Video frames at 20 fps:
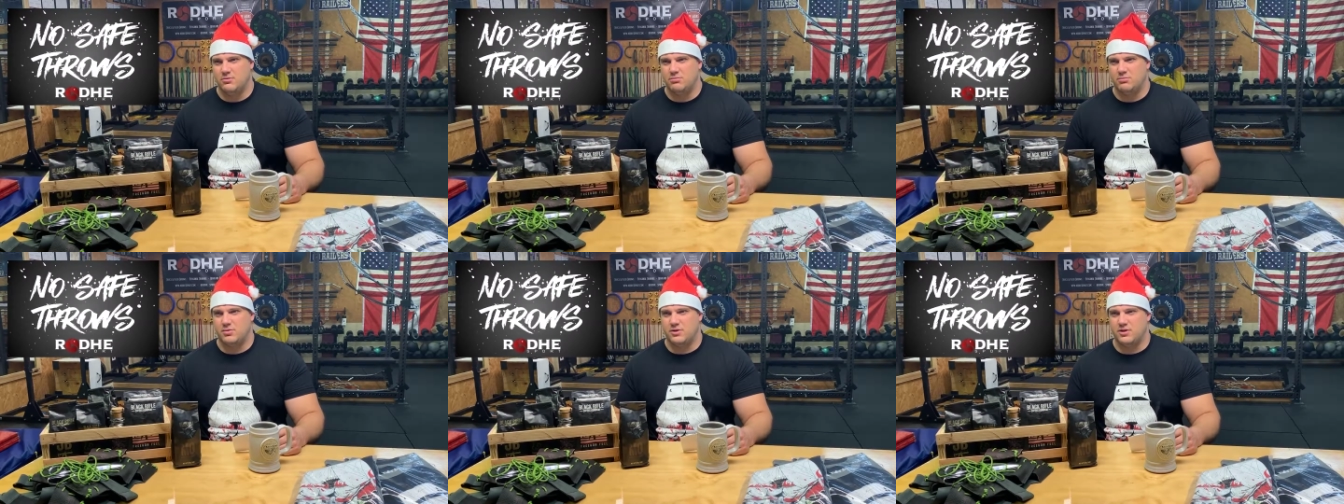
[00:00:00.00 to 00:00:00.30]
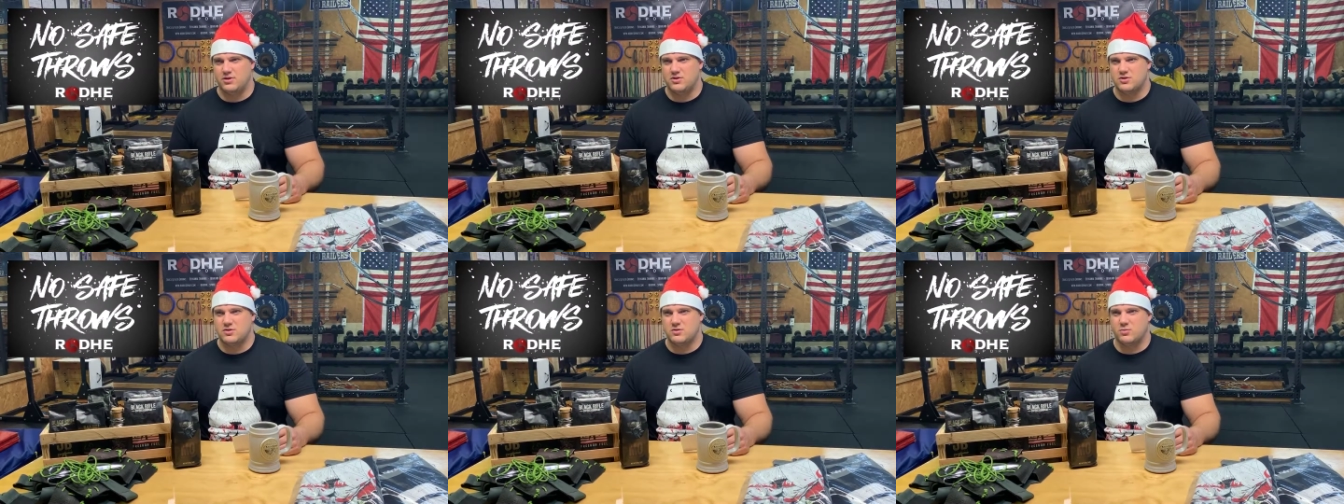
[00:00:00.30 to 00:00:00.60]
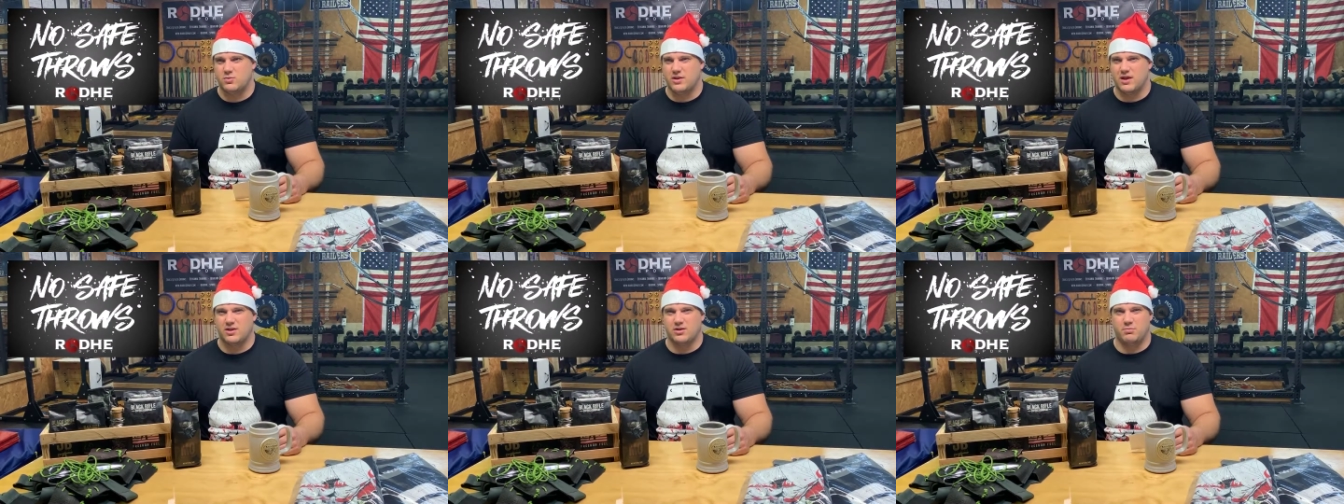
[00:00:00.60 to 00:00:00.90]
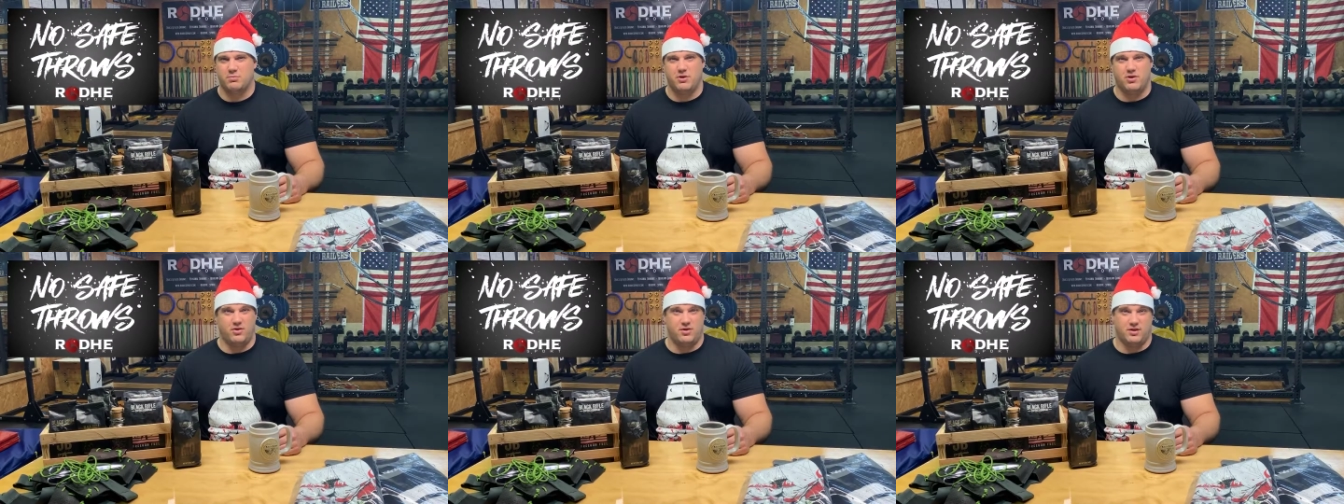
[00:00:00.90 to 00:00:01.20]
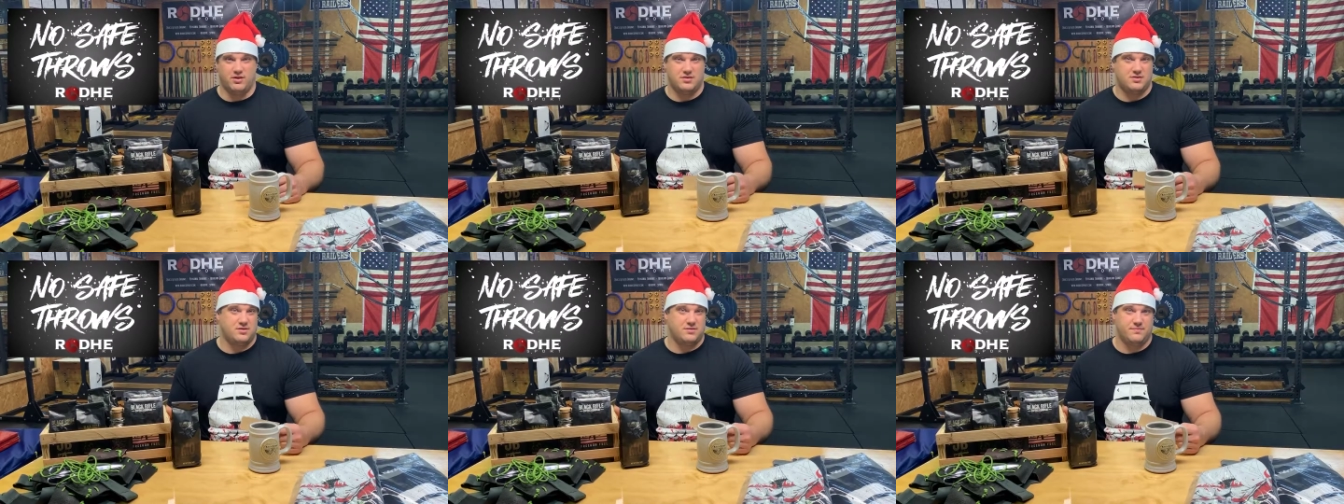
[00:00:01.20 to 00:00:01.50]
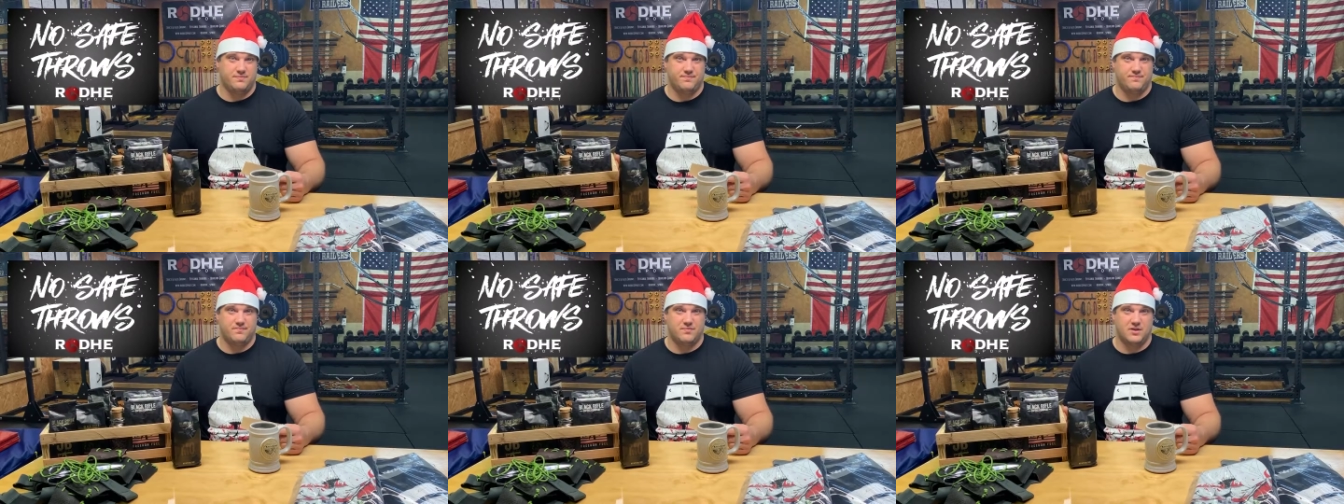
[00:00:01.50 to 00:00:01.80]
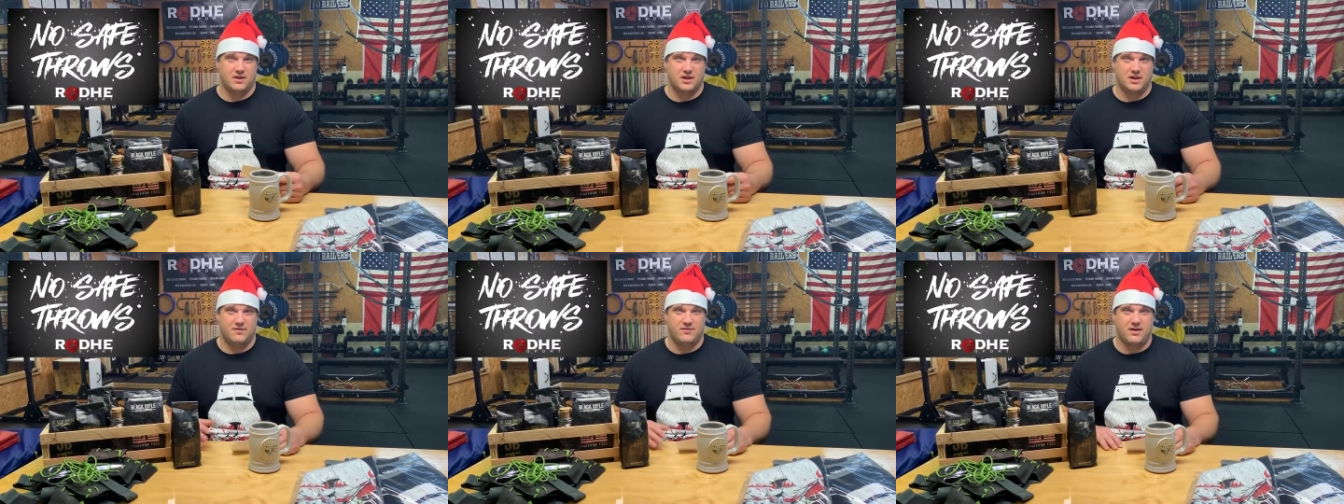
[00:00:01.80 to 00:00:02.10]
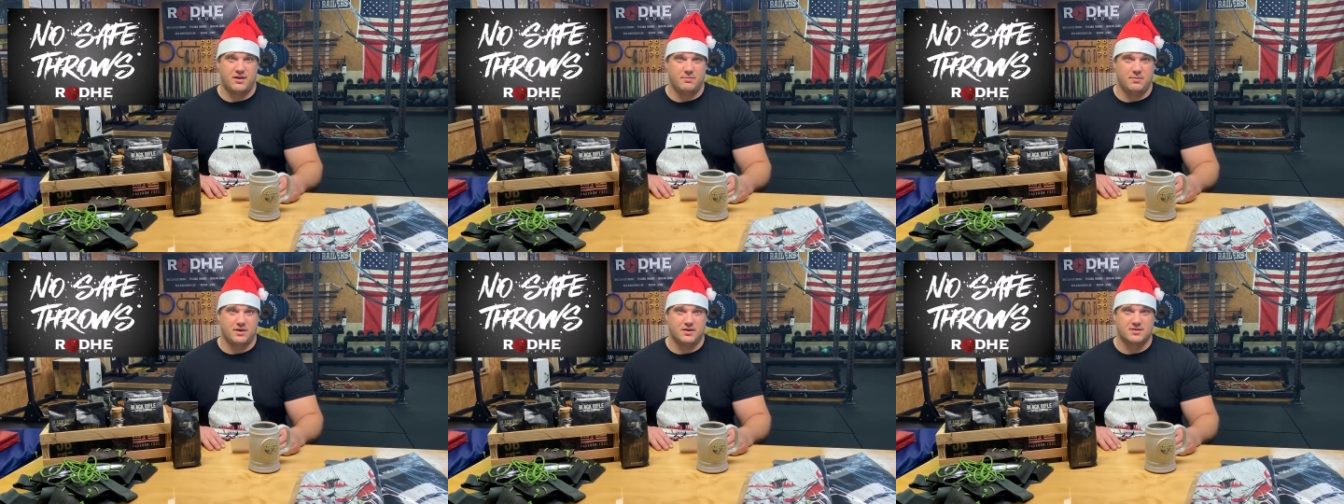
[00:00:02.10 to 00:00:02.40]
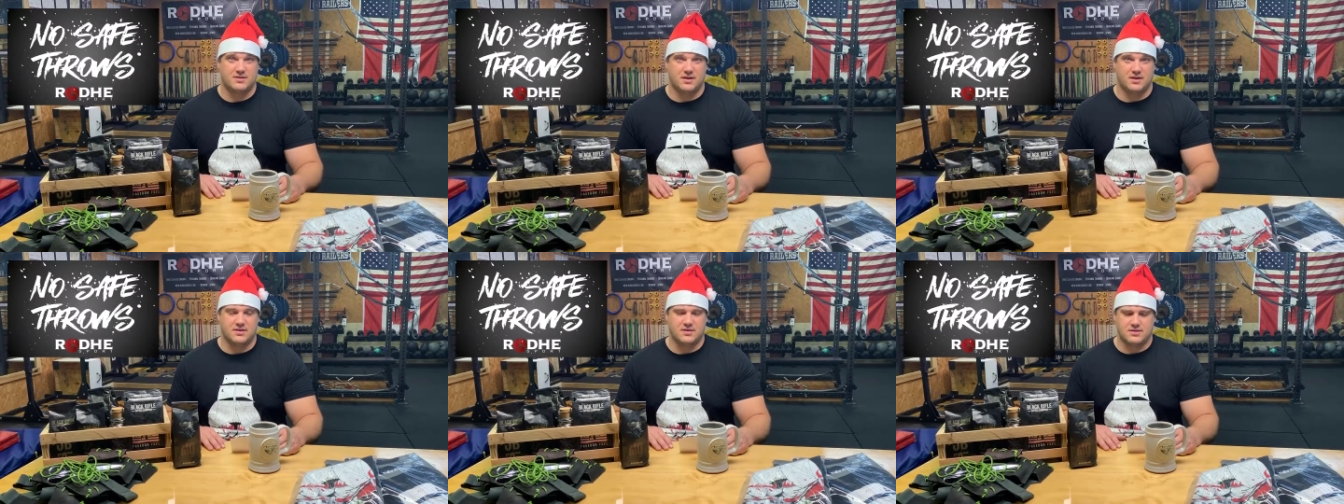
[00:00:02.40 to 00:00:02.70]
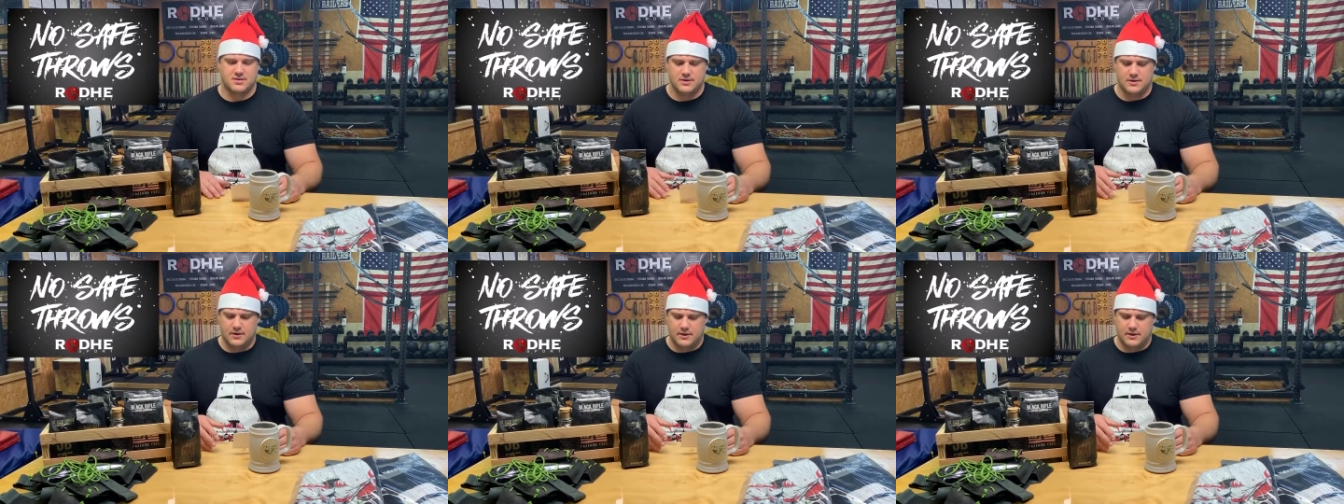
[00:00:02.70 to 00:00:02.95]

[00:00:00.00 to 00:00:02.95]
but it's without the bitterness, if that makes sense.